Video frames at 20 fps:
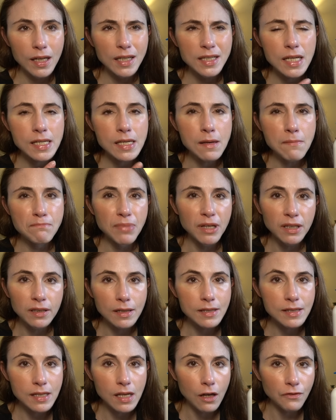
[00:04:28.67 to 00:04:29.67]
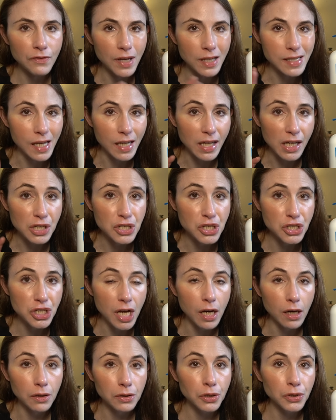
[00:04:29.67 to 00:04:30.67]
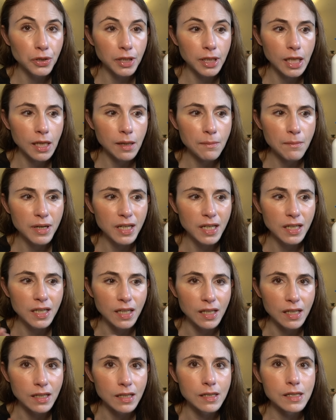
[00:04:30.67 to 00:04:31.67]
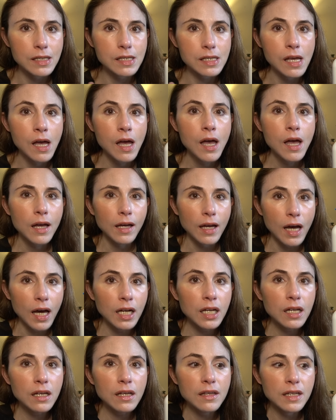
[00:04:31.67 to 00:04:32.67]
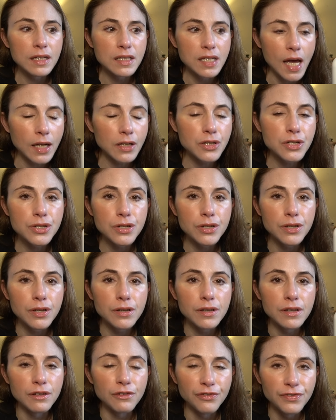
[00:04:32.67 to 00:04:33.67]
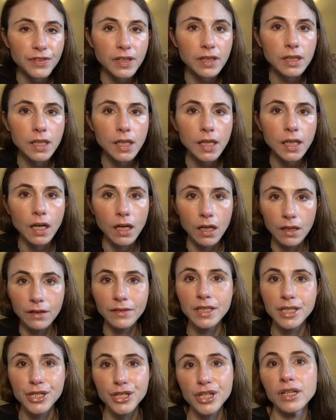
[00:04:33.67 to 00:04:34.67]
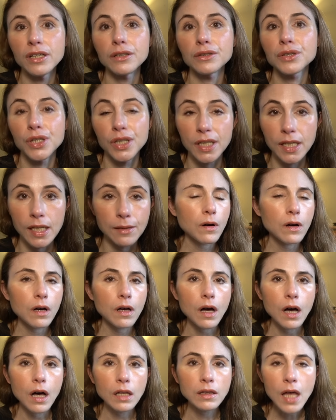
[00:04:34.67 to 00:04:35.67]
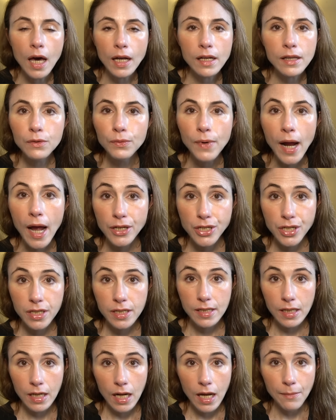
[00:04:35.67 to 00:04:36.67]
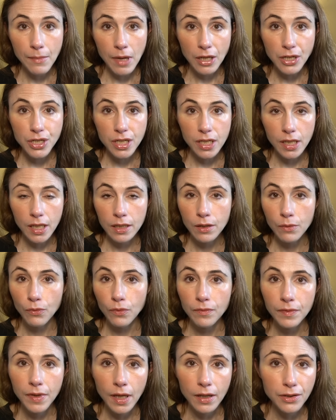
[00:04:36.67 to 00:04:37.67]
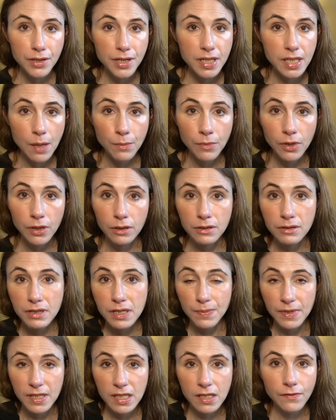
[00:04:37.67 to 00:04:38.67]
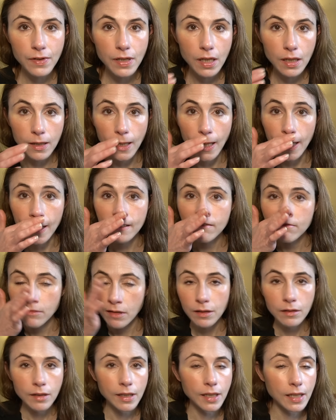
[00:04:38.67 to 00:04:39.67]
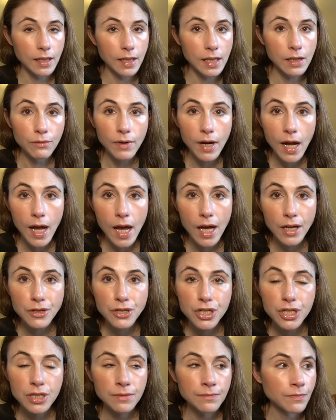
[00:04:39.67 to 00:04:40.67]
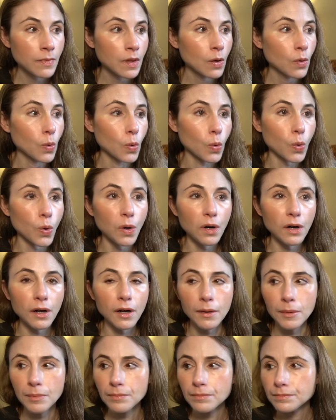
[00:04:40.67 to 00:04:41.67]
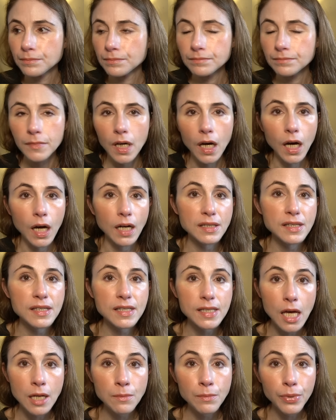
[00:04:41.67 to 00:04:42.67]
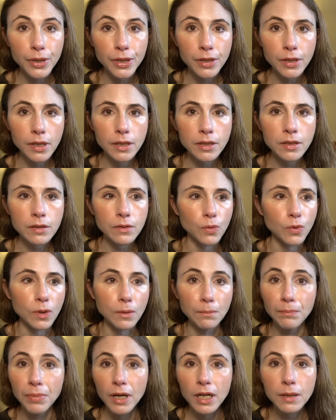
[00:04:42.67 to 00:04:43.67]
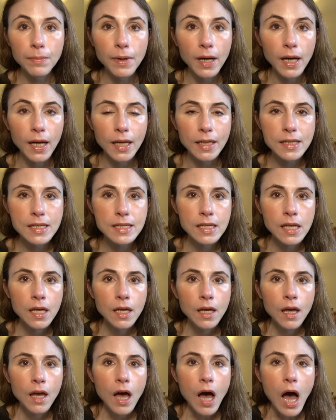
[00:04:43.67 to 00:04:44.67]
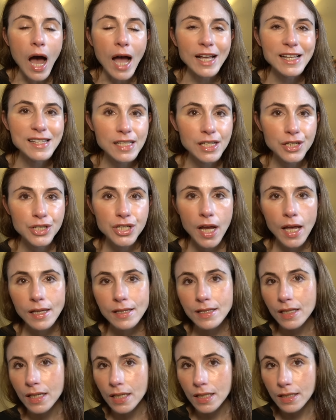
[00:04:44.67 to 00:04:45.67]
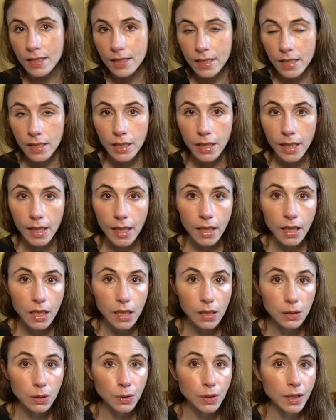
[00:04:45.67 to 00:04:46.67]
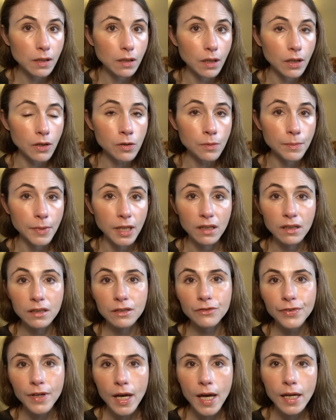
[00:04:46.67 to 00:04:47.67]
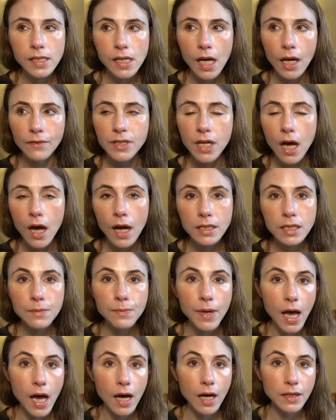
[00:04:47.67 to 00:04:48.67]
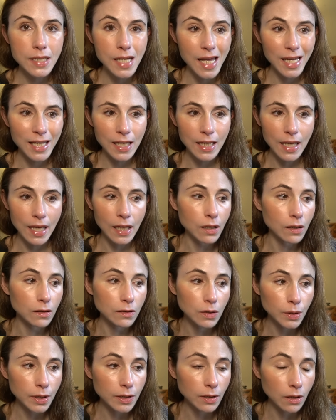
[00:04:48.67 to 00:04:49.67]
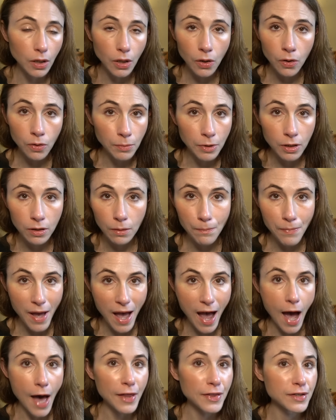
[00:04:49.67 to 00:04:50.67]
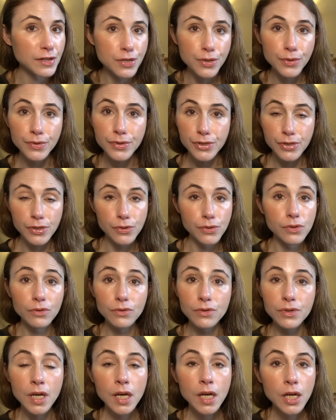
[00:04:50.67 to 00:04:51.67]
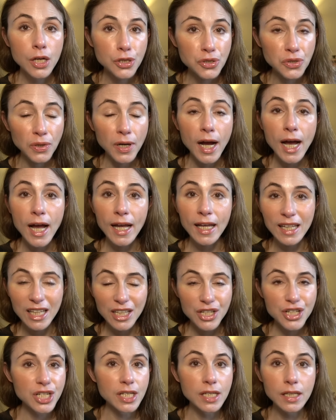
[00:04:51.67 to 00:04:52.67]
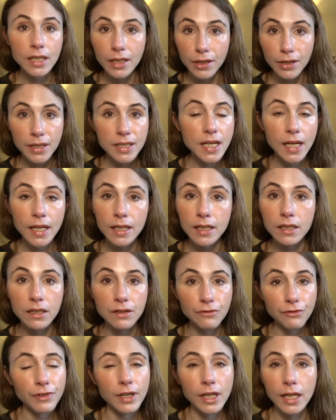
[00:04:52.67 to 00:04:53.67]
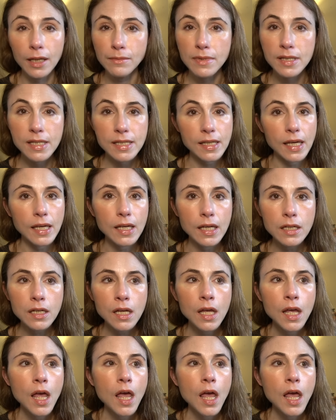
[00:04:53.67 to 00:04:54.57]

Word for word: It doesn't bill itself as a gel cream, but it is kind of the texture, the feeling of a gel cream. A lot of the rashes that I mentioned that are summer specific, like heat rash, or uh, sunburn or bug bites, I suggest considering colloidal oatmeal. In fact, I've talked about taking a colloidal oatmeal bath to soothe dry, itchy, irritated, inflamed skin.